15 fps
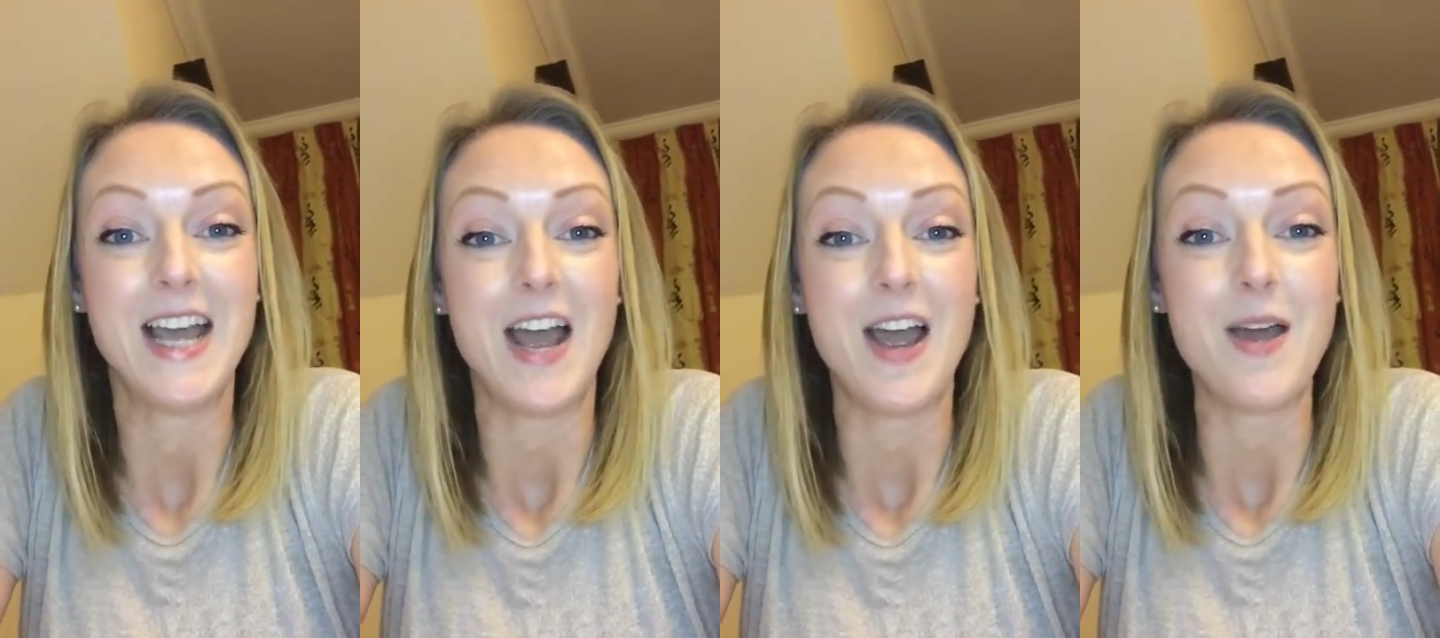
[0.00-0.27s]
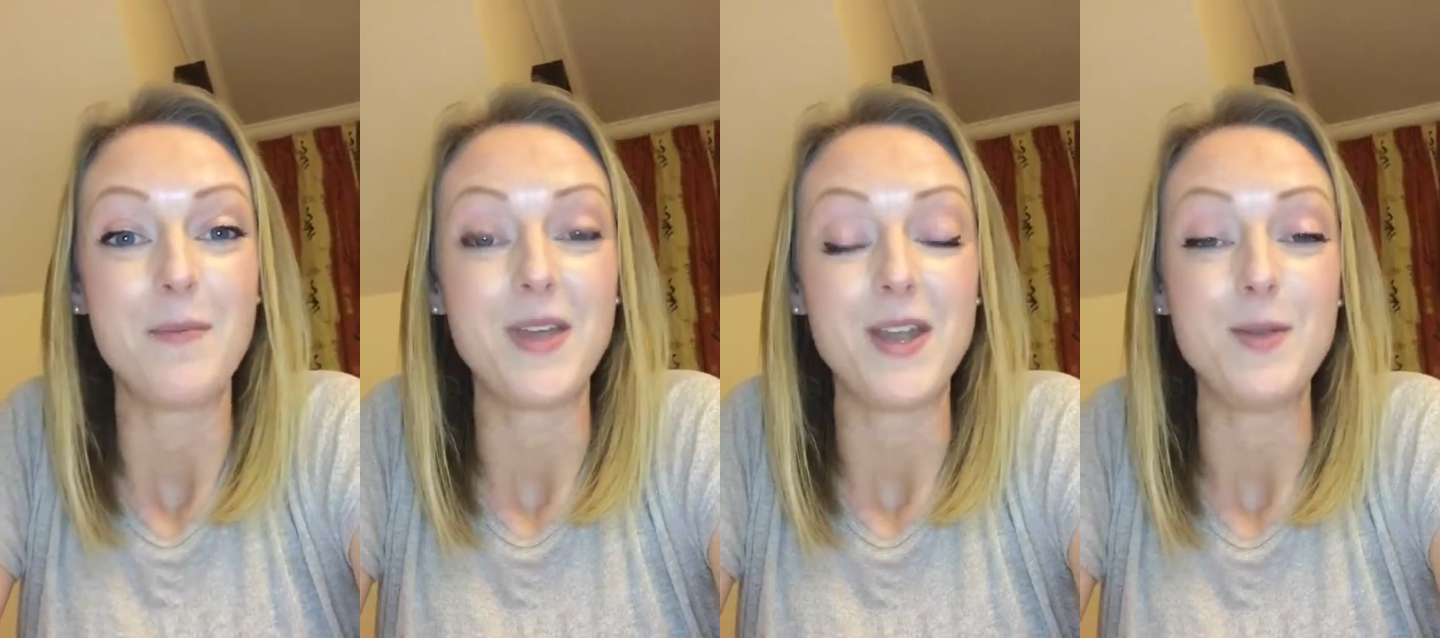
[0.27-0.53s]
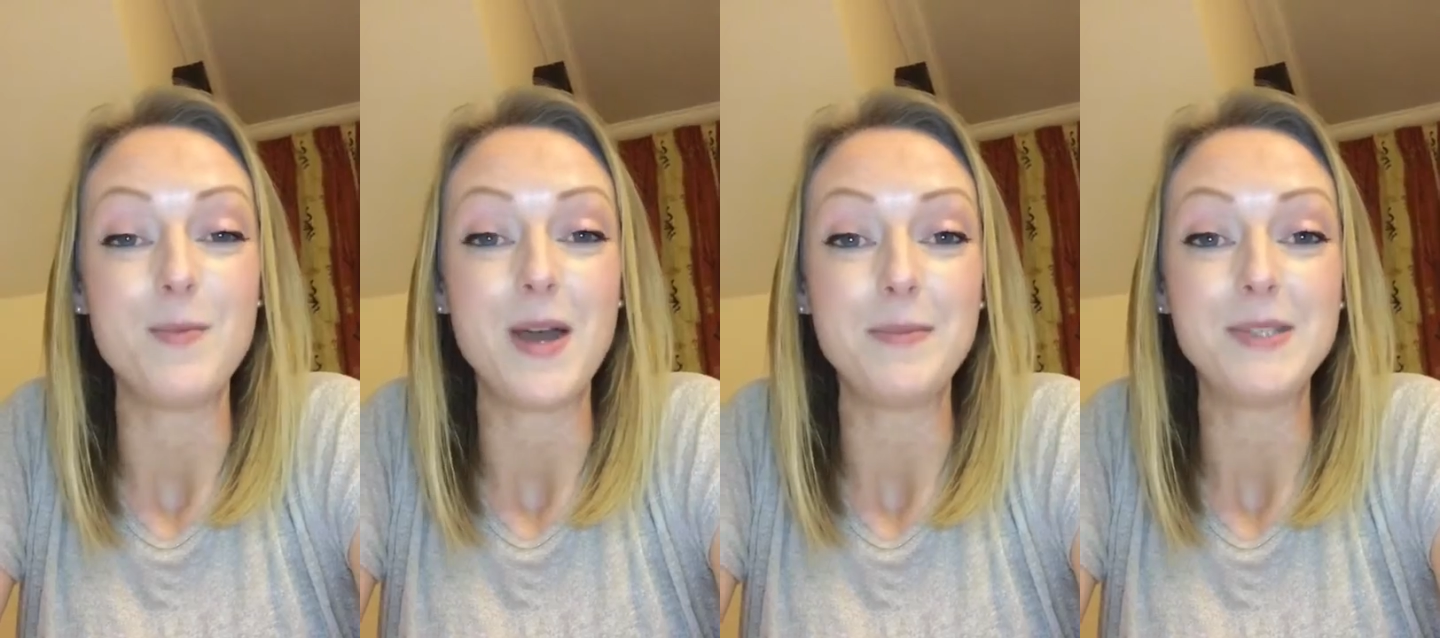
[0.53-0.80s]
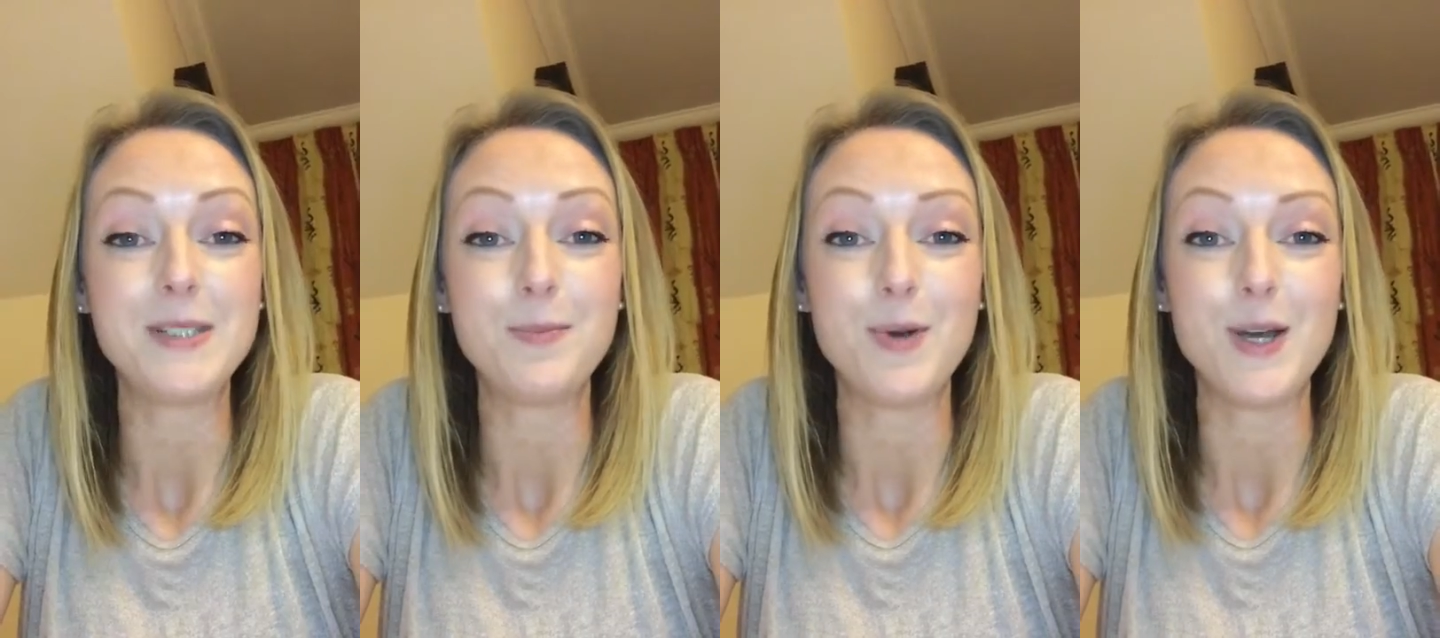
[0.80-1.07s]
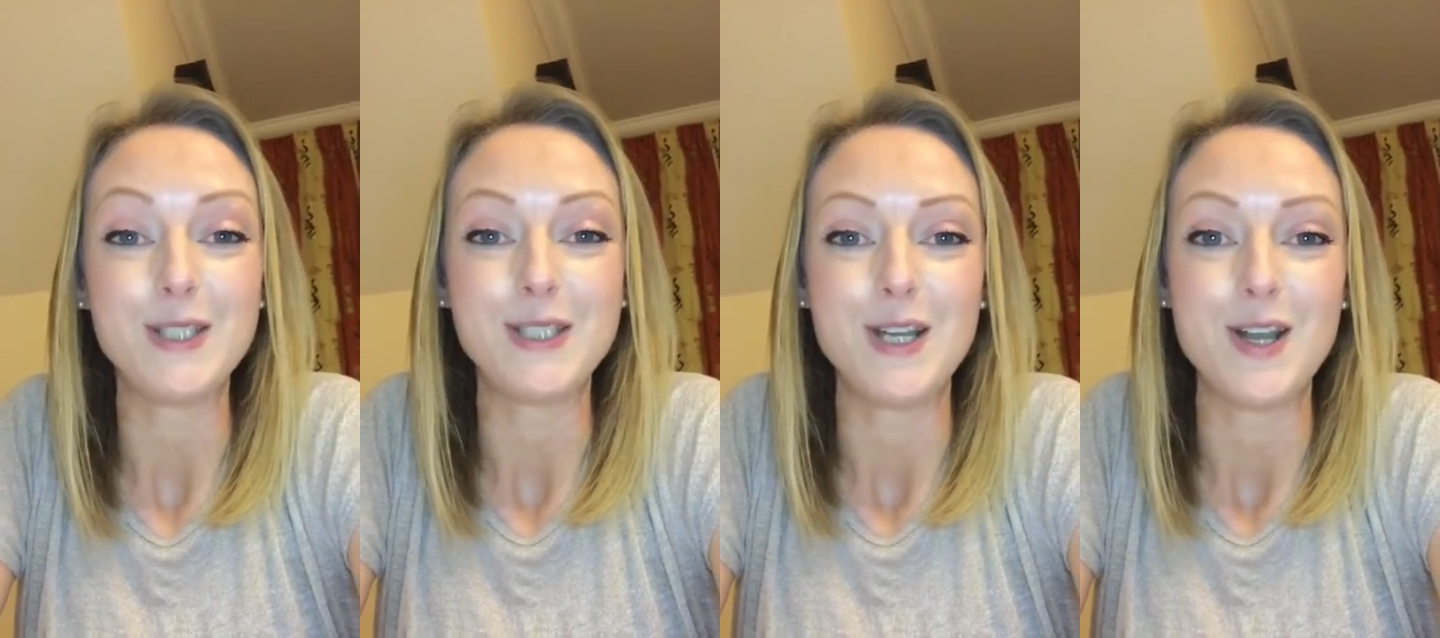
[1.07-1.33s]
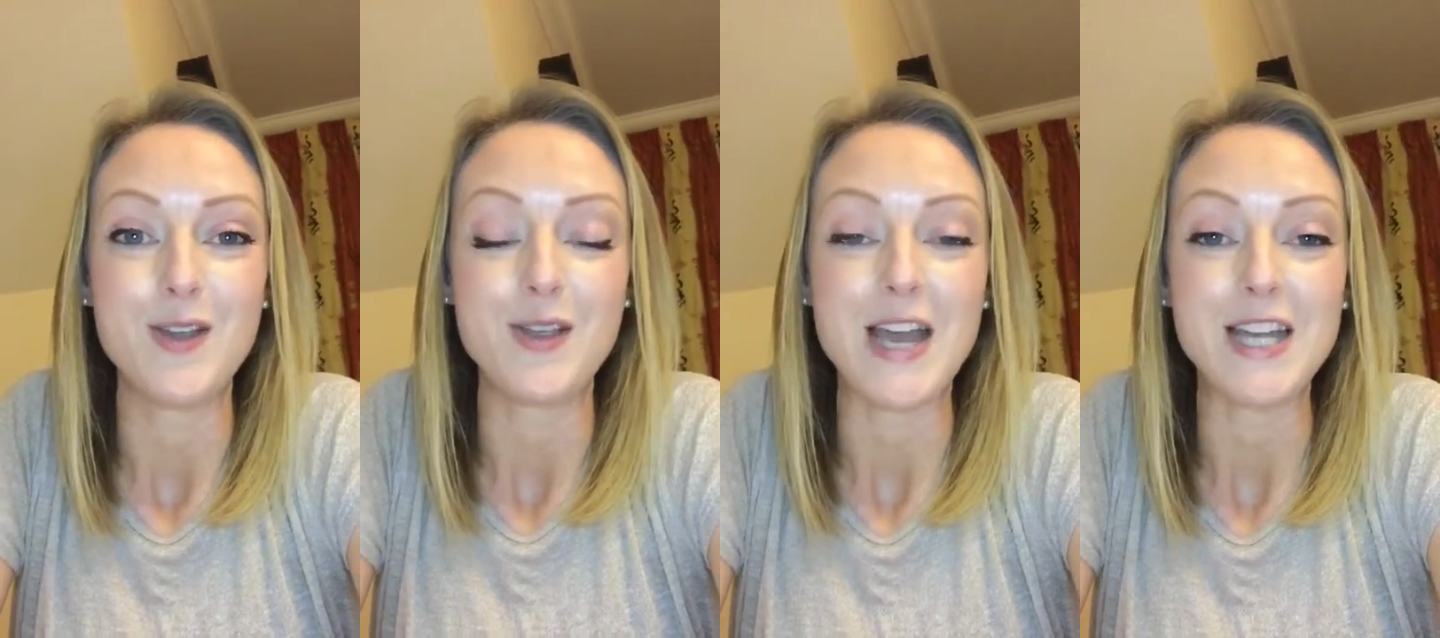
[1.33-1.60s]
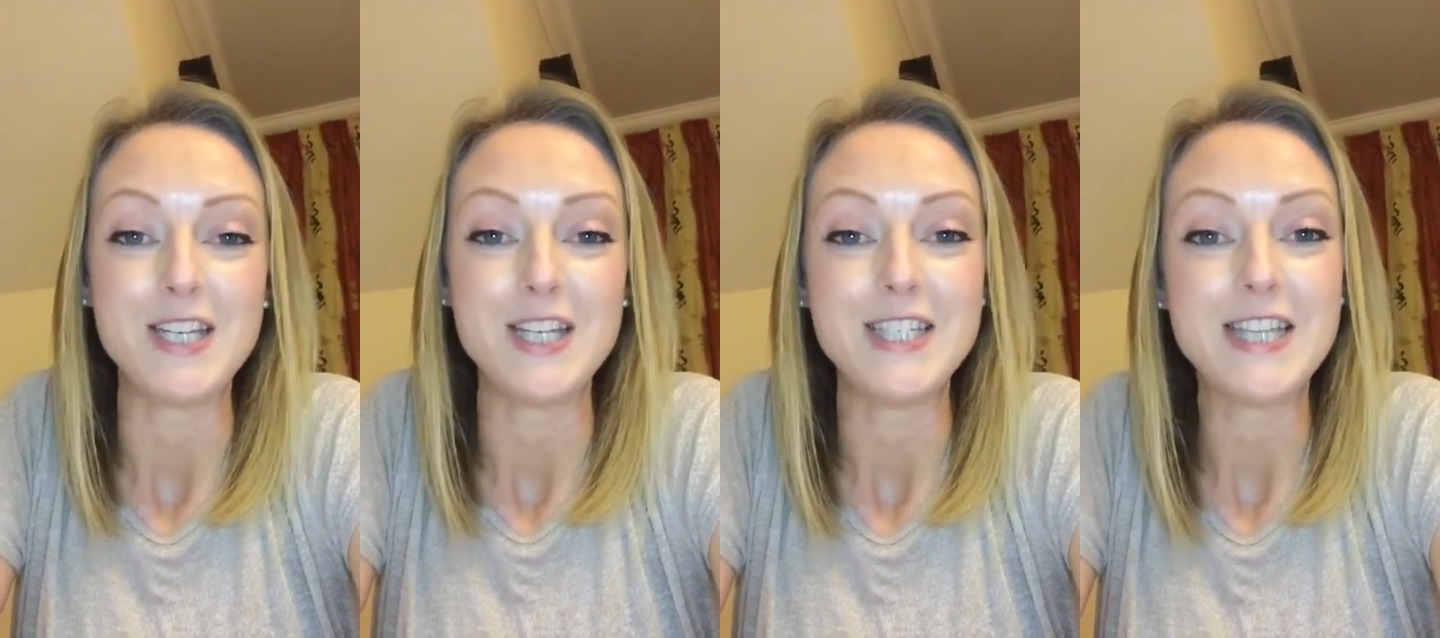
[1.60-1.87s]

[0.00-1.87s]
then you might be surprised to know that actually